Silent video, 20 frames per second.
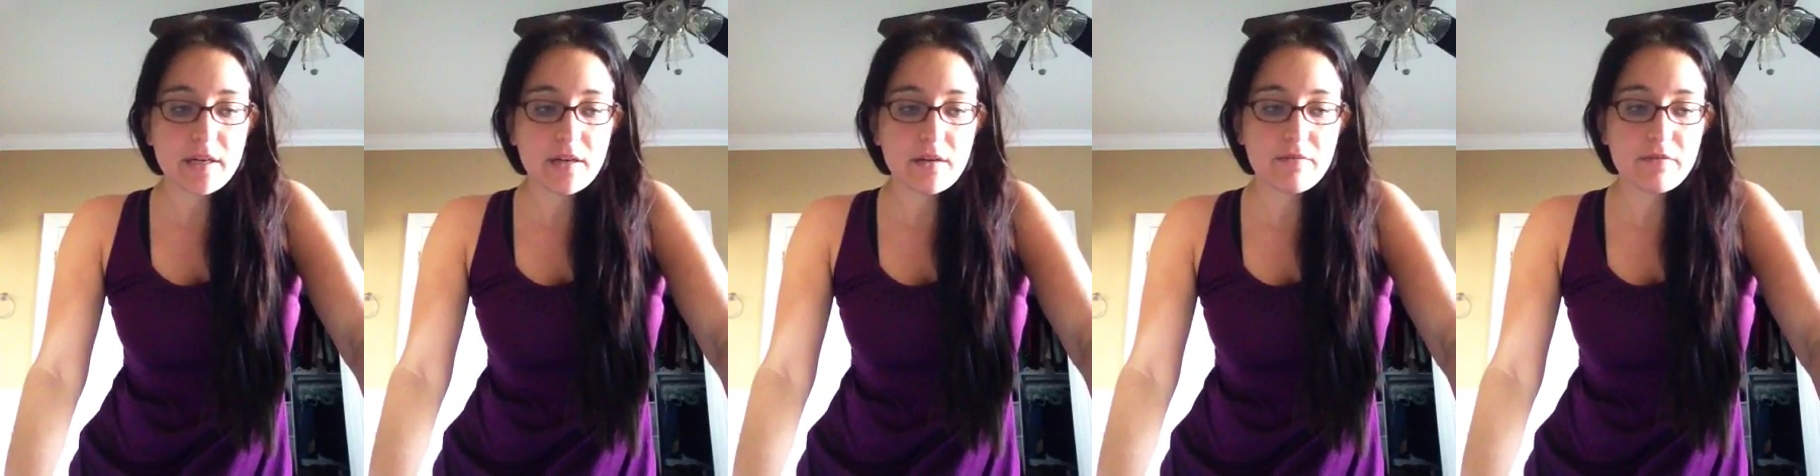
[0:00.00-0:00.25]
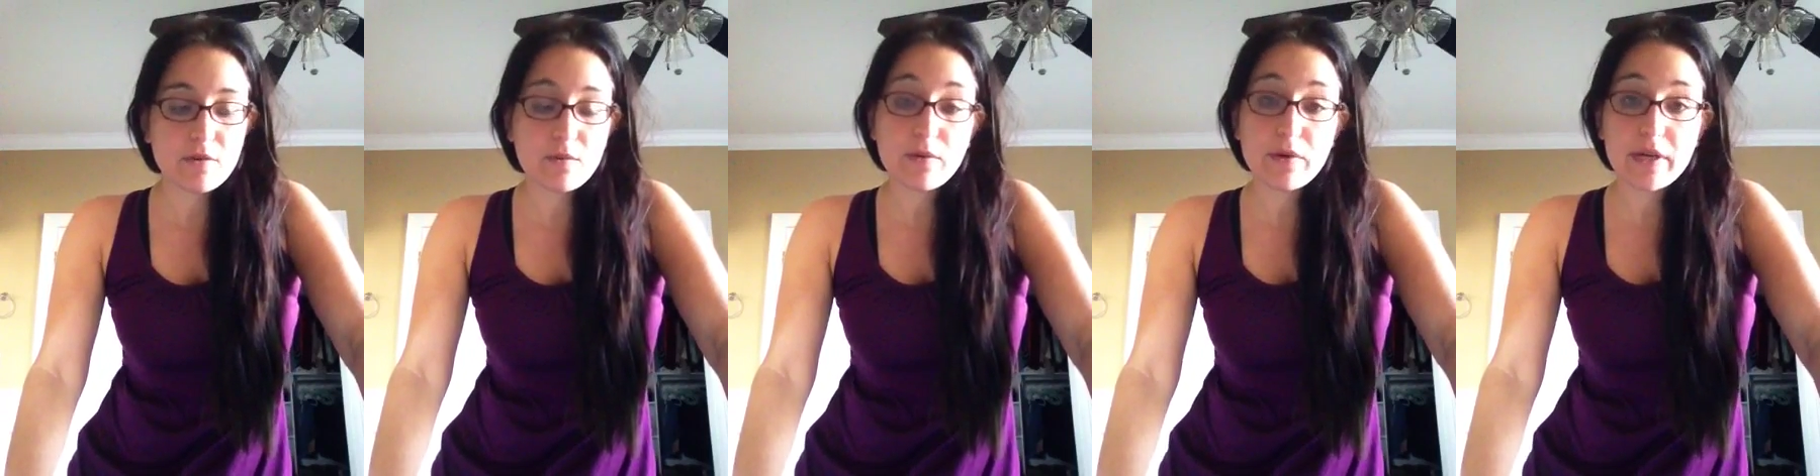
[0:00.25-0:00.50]

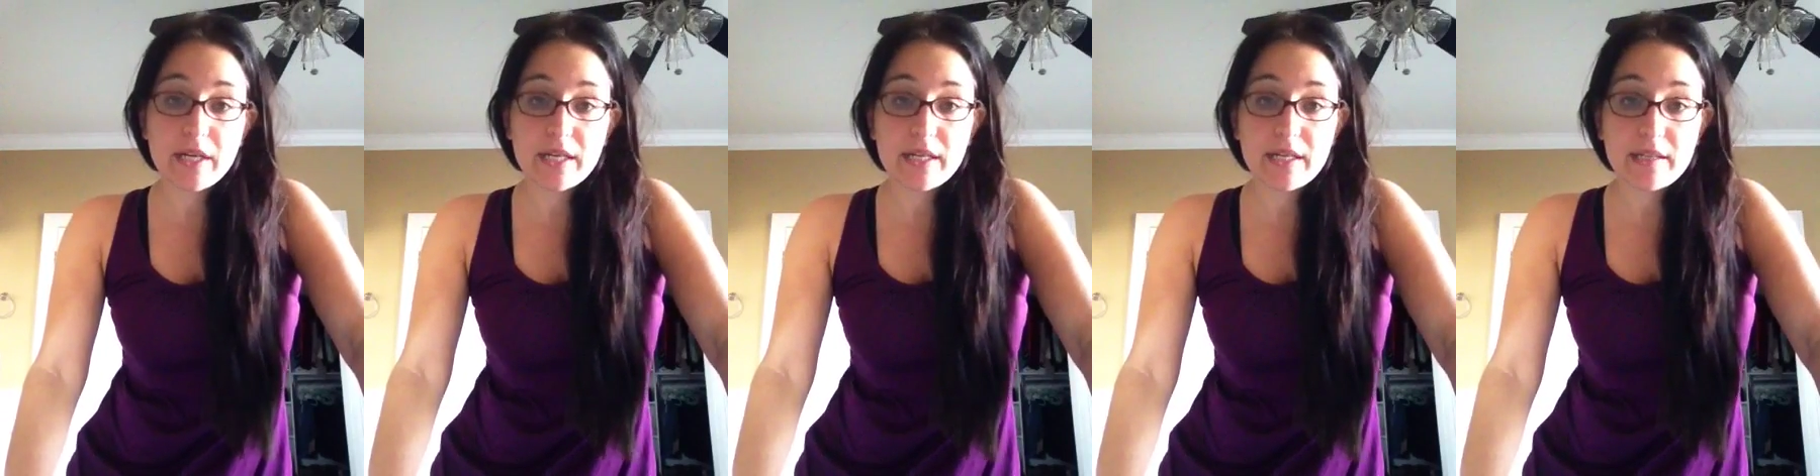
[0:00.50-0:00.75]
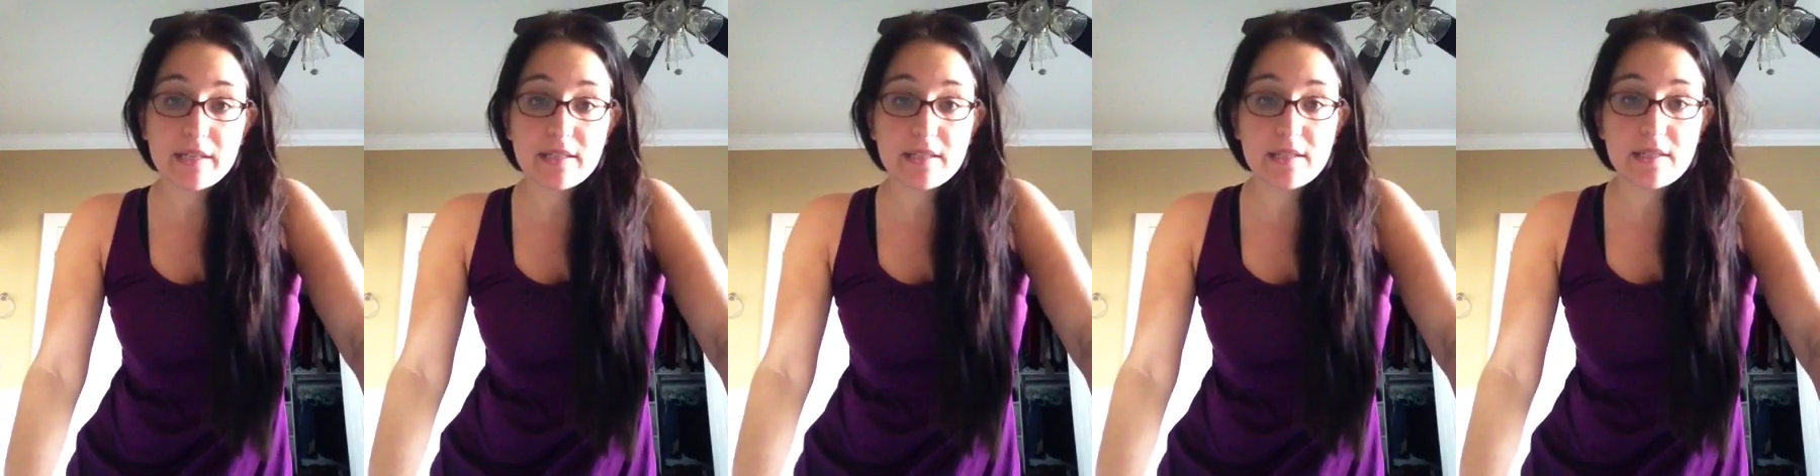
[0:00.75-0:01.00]
for one,
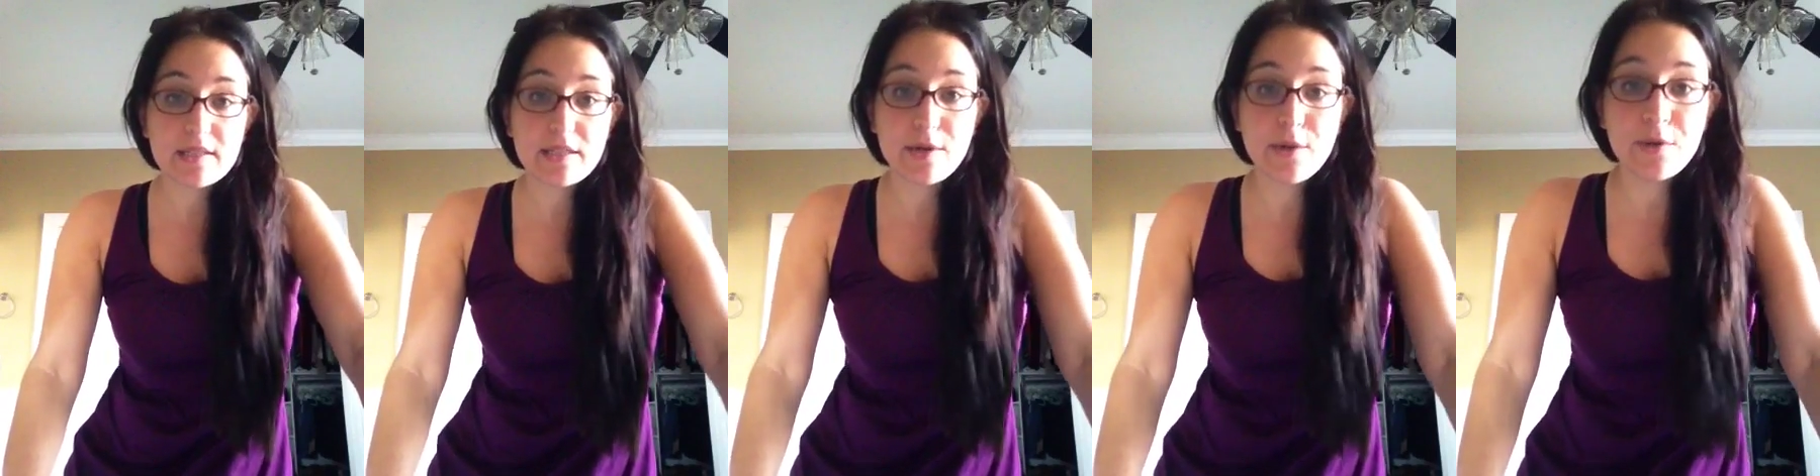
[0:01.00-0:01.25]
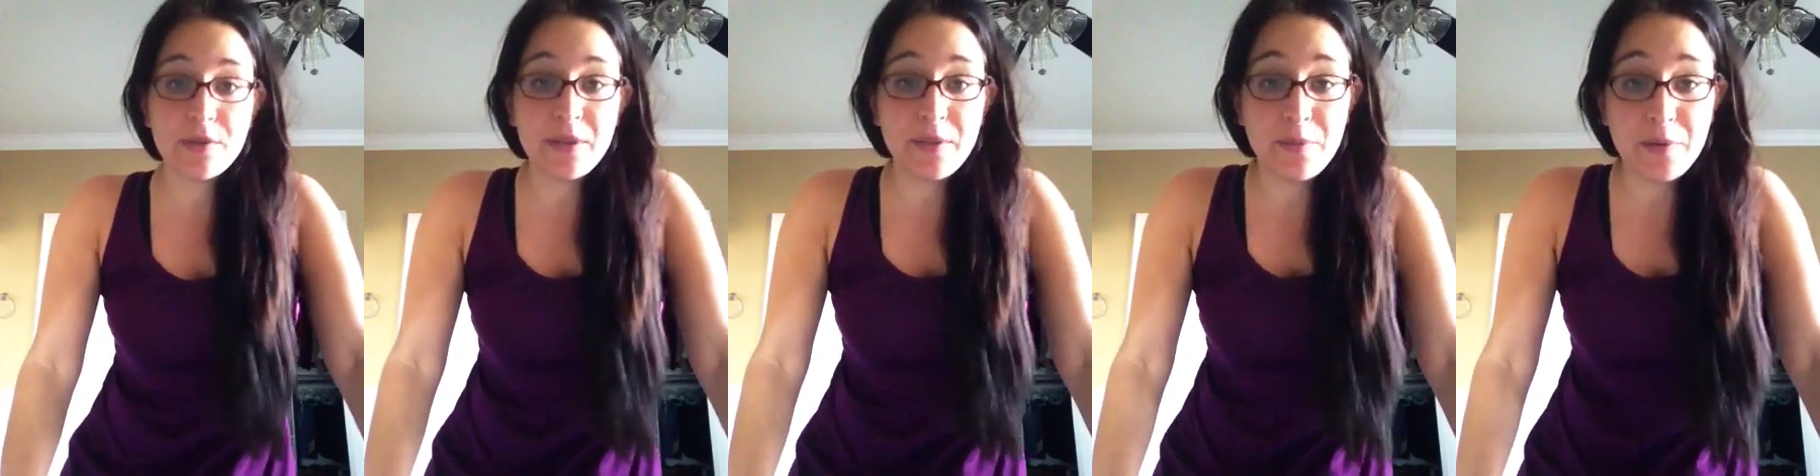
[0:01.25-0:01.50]
is it's the
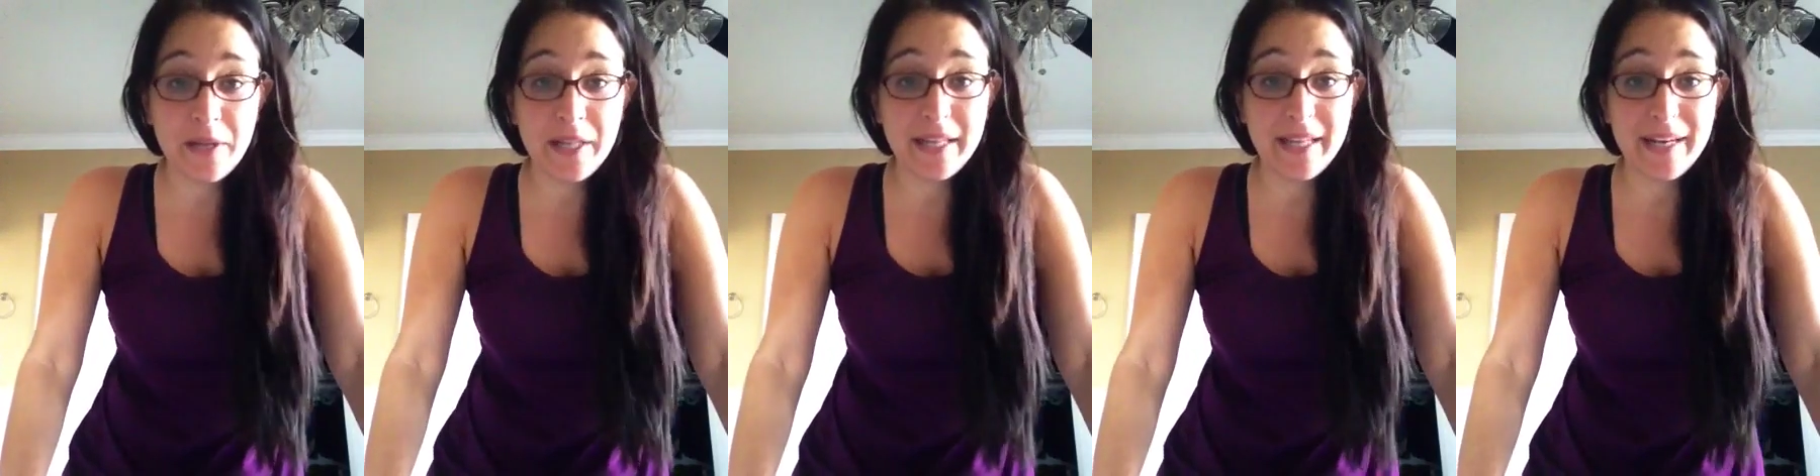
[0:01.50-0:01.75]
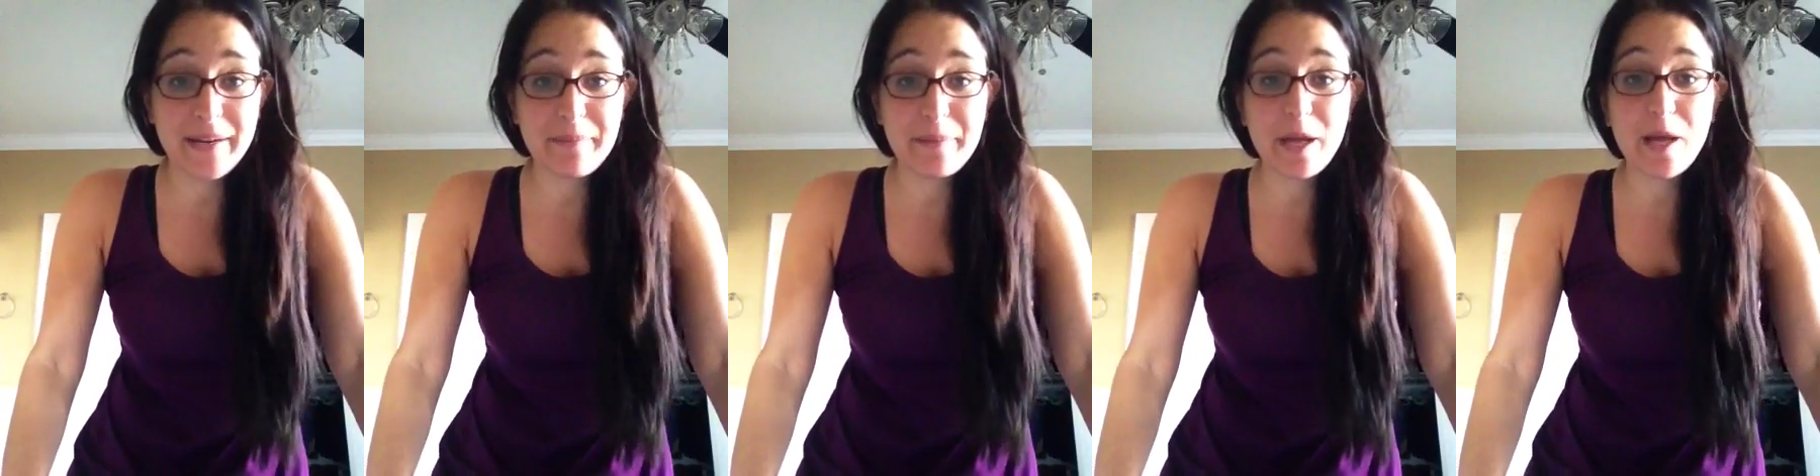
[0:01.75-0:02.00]
only one that
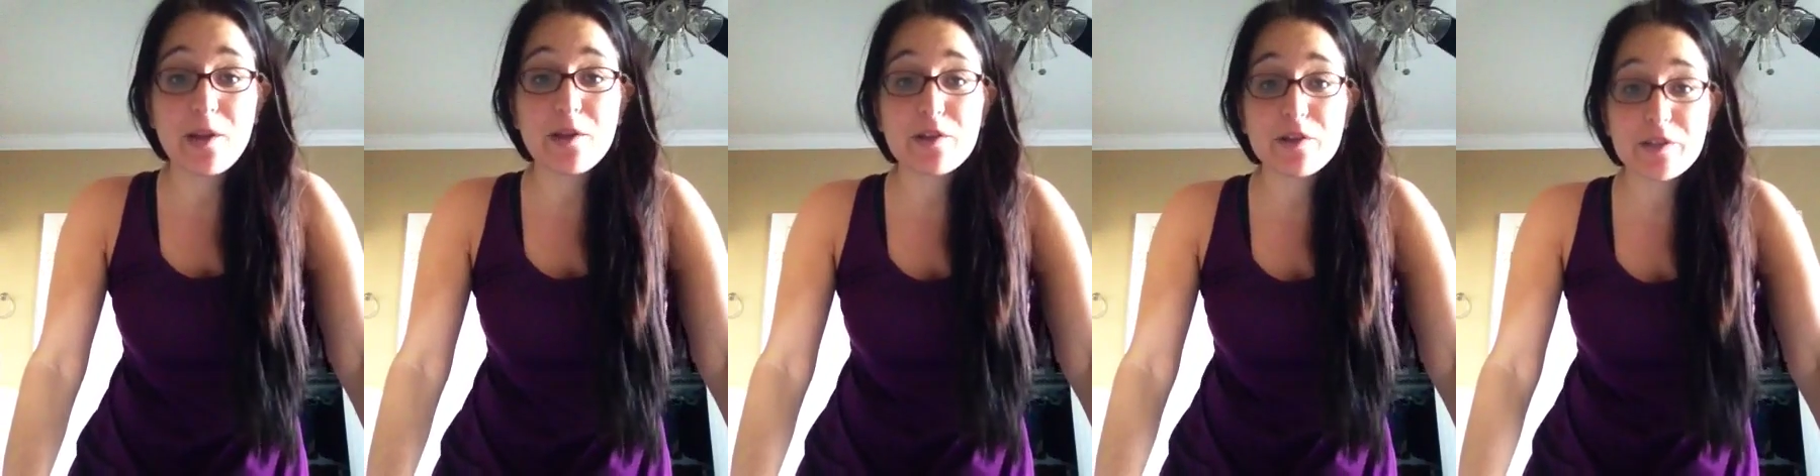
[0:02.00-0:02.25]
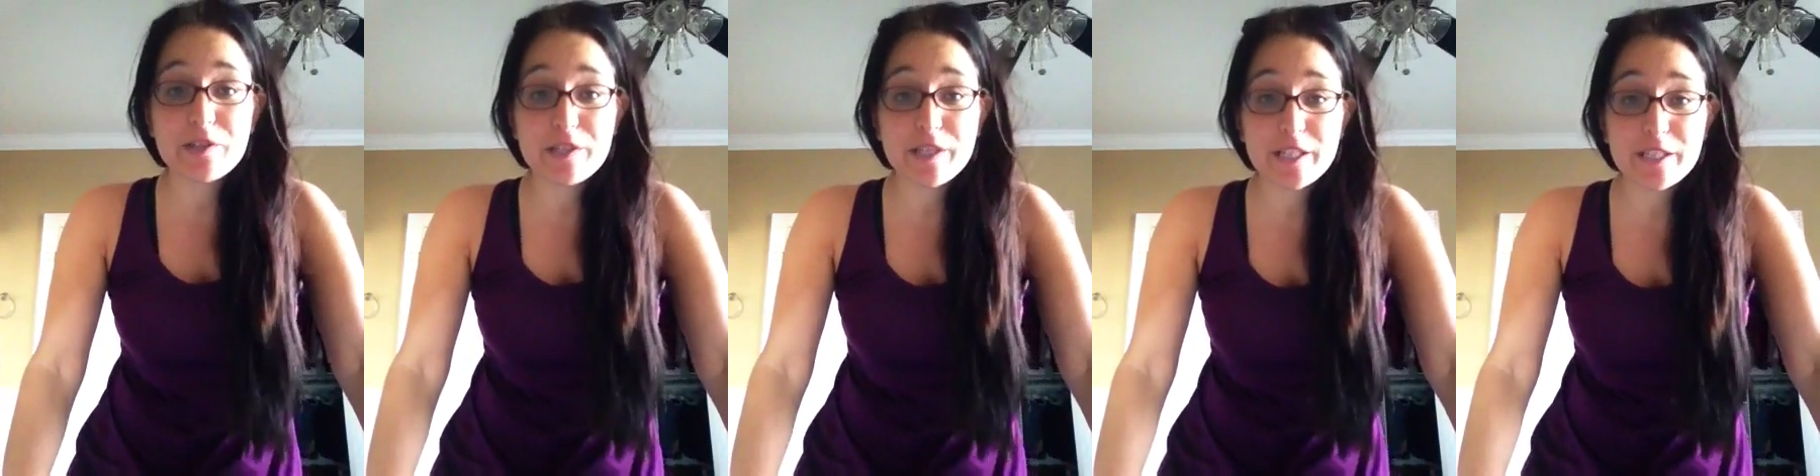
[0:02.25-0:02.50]
I'm not
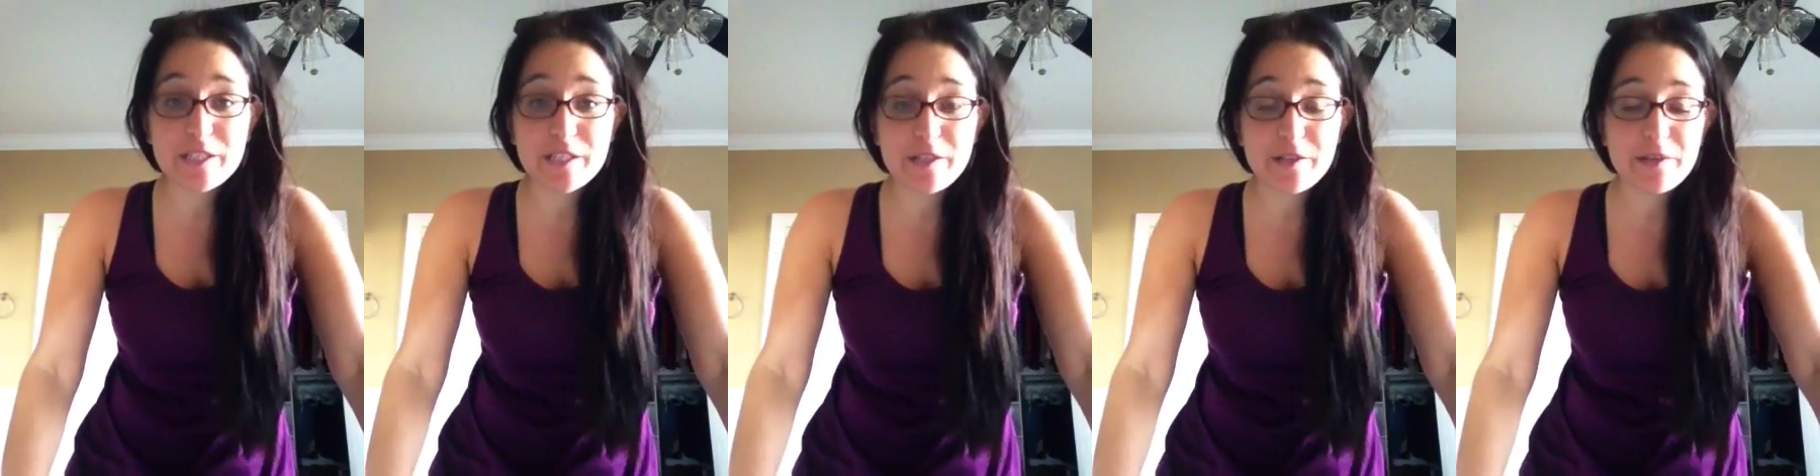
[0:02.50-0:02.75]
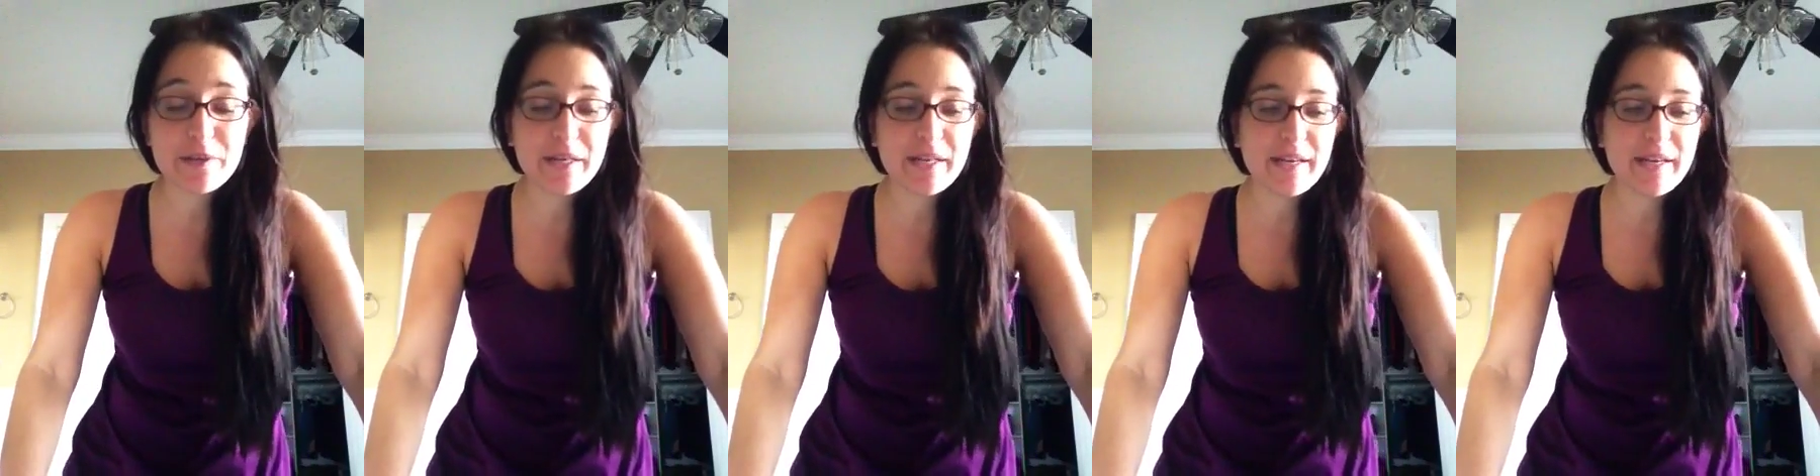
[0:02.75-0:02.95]
allergic to,